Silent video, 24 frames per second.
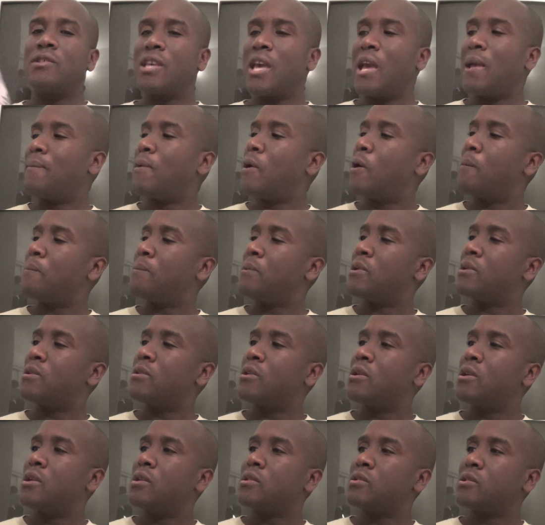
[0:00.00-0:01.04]
game open,
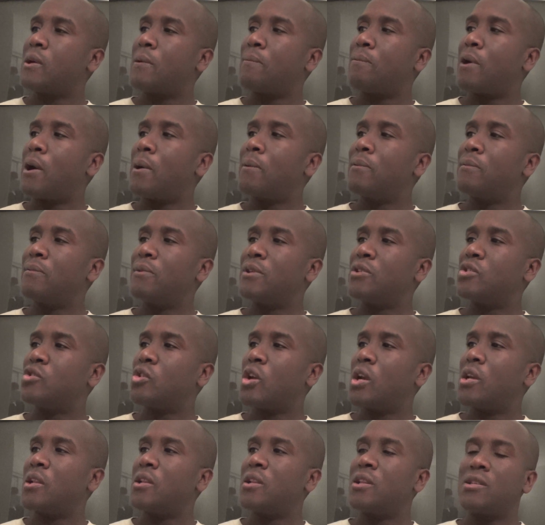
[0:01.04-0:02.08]
so I'll probably be
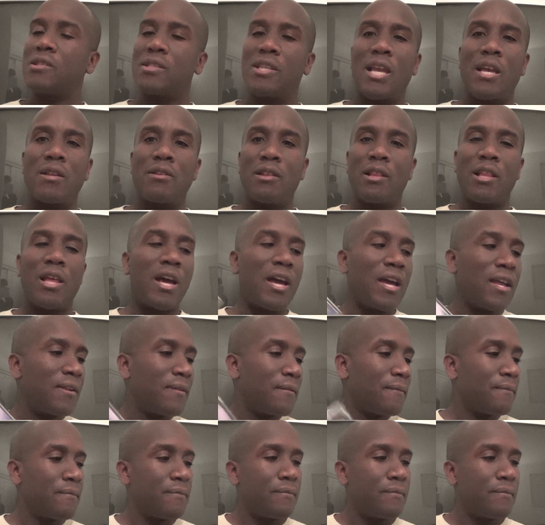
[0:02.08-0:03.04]
trading this down the line.